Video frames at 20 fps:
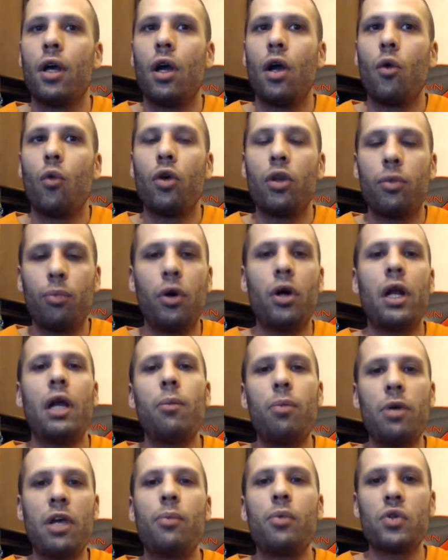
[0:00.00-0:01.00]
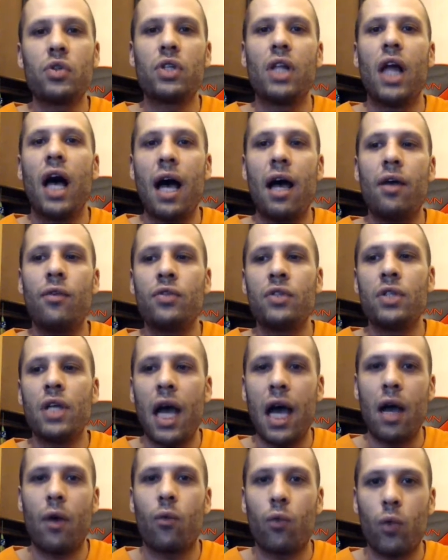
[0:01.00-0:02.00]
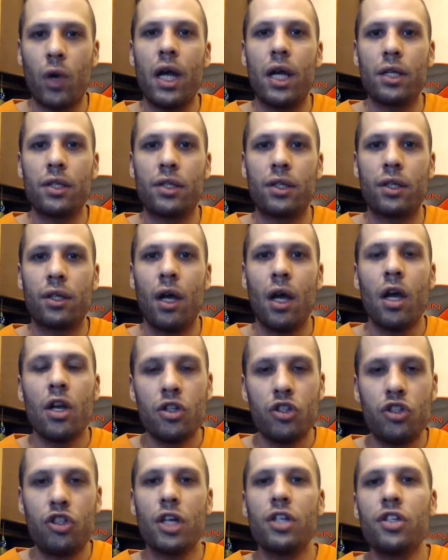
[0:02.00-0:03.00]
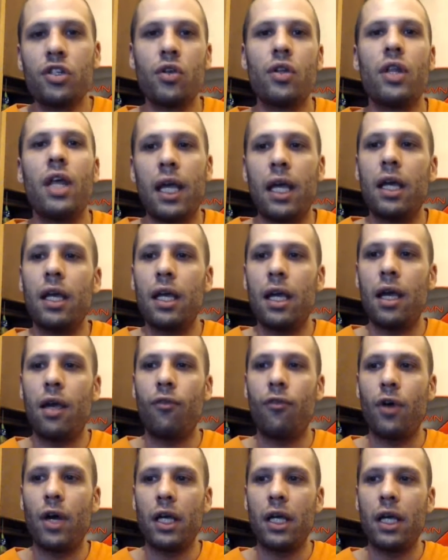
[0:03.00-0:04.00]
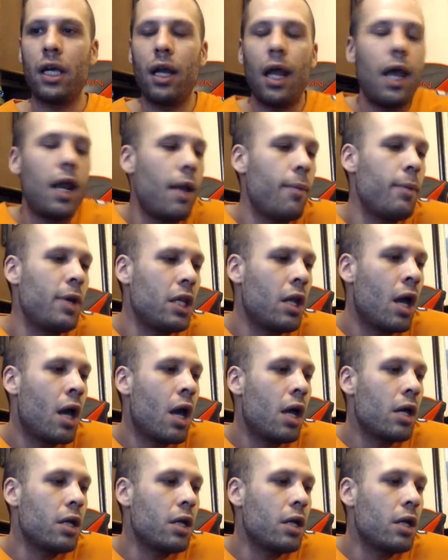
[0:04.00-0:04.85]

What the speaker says: with putting people's lives at risk just so they can get fucking, and I mean,